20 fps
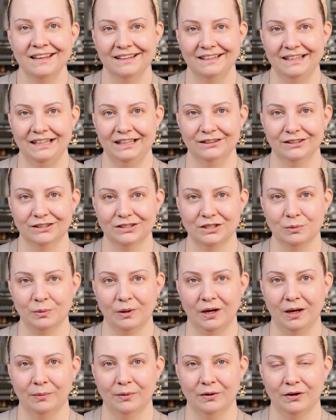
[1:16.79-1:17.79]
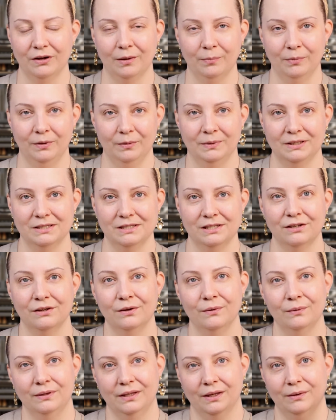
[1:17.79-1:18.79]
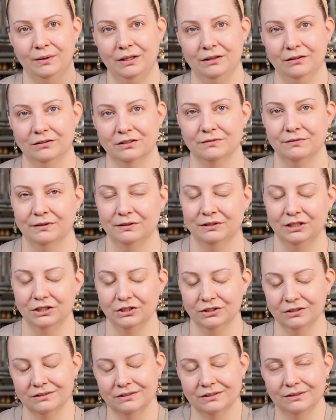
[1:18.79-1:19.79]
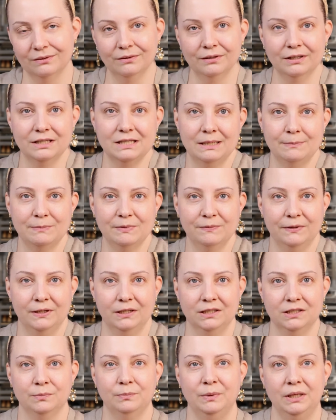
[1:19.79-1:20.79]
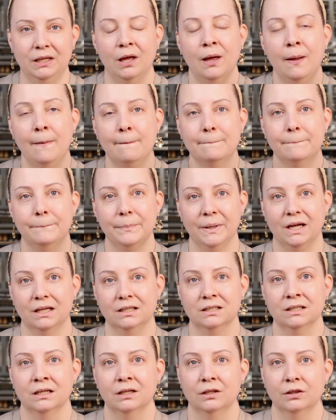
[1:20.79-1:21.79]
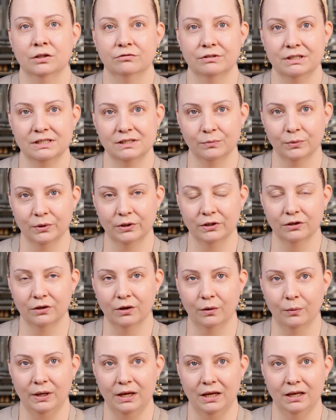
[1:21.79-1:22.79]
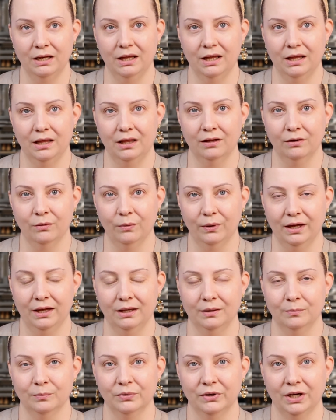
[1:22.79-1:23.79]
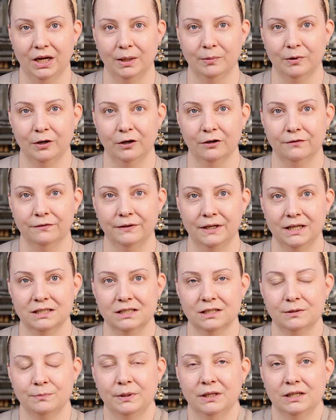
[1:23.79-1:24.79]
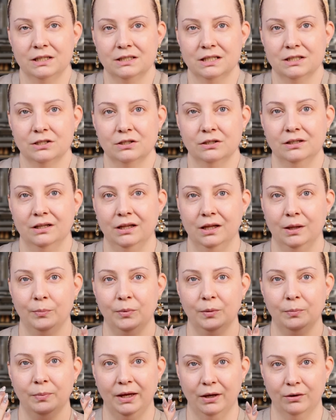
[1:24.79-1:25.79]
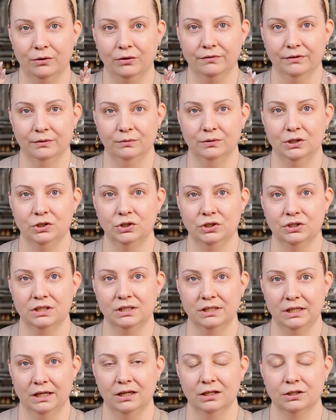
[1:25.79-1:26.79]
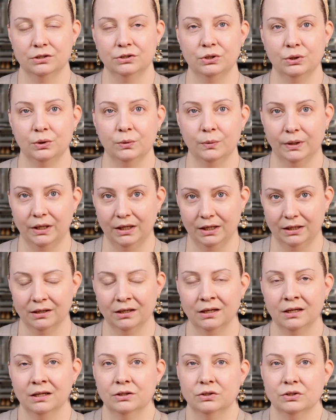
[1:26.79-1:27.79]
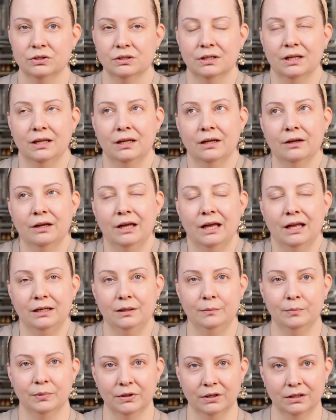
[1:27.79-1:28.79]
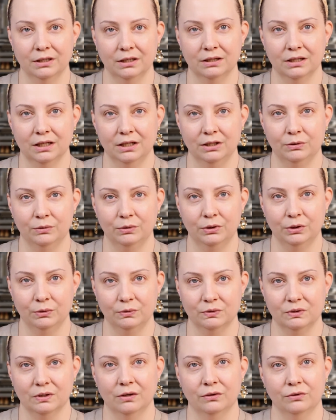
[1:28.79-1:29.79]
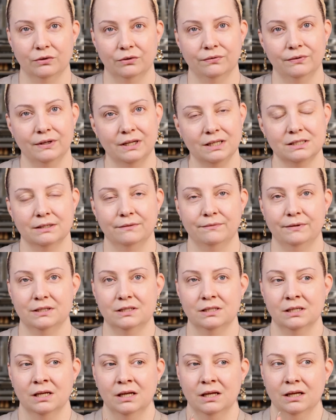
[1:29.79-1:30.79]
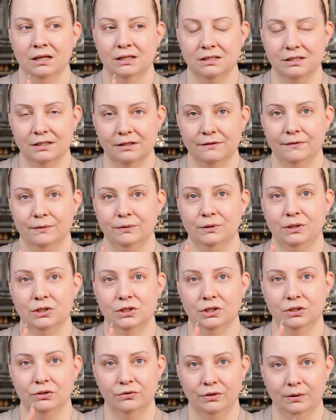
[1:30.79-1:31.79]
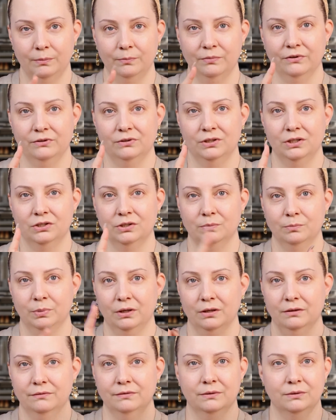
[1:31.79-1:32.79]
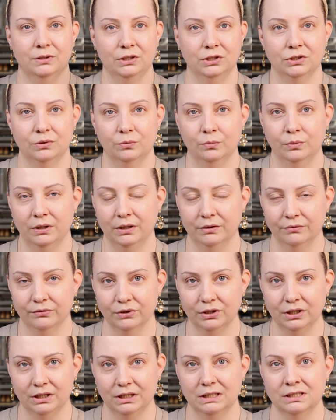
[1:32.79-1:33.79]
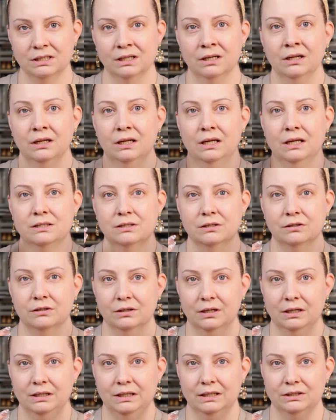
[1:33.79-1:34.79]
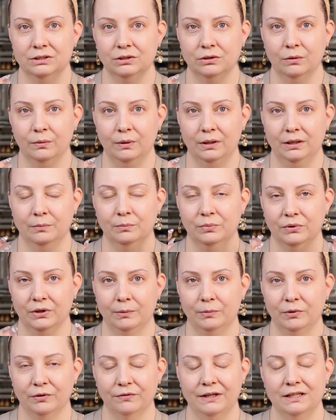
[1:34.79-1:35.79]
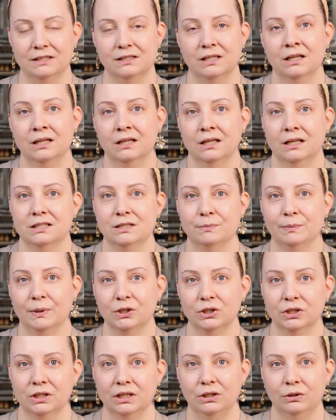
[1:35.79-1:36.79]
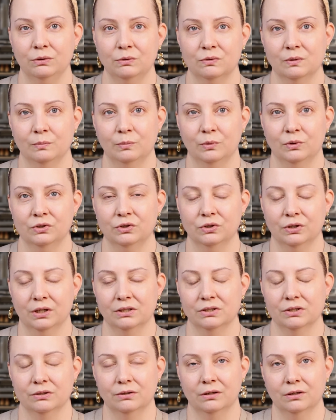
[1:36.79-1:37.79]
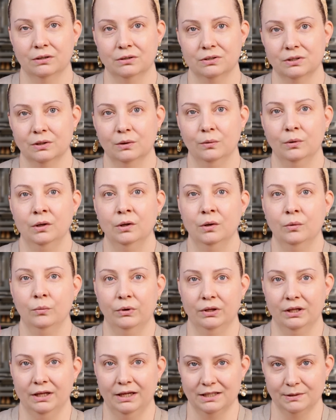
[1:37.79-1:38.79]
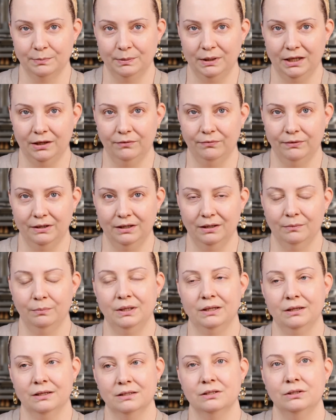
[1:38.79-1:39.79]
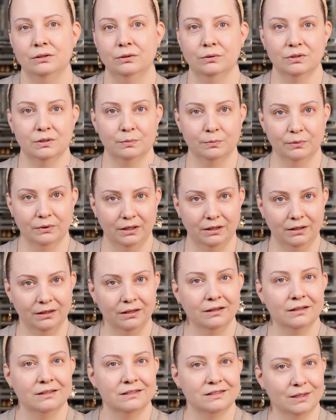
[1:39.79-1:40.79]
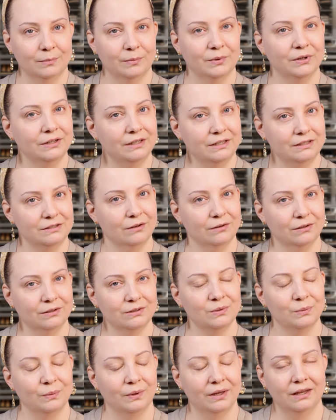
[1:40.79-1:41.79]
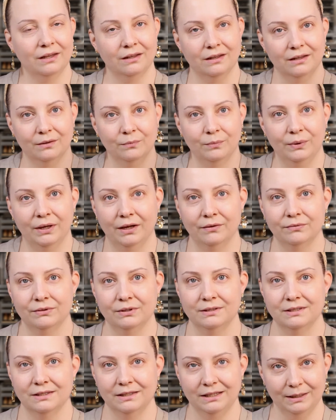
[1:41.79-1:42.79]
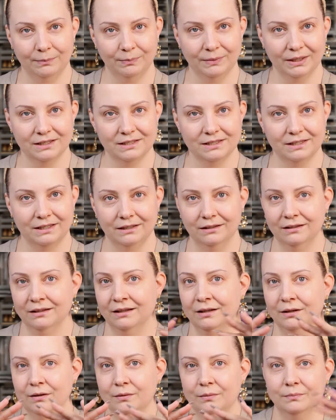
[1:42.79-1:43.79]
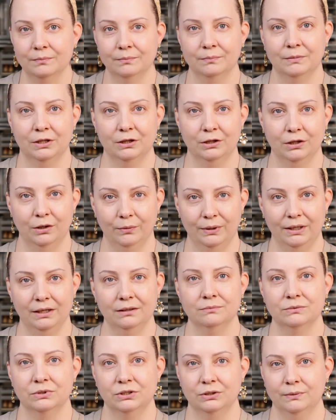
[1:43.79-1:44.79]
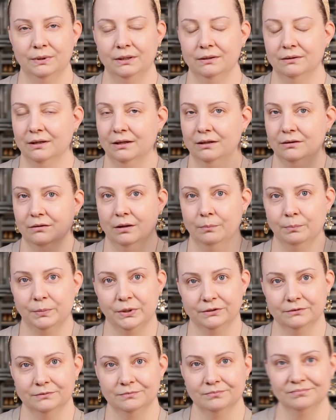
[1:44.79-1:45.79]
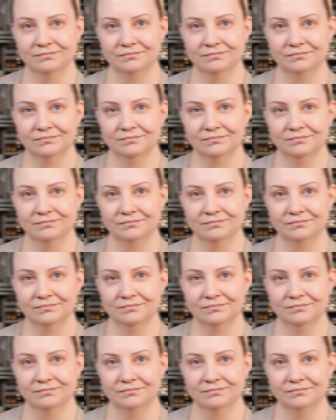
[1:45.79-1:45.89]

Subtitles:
He launched primer a couple of months ago, and now he launched foundation, so it seems fitting to me. But the reason we're gonna go in and go ahead and primer our face is because that's gonna help the powder foundation stick to it. Just like any product that you use on your face, if it's a stick foundation, cream foundation, pot foundation, whatever it is, it's a good idea to go in and prime your face. Especially use a moisturizer also with a SPF in it, because you know, spring, summer is on its way, and we have to keep that skin glowy, dewy, and not burnt.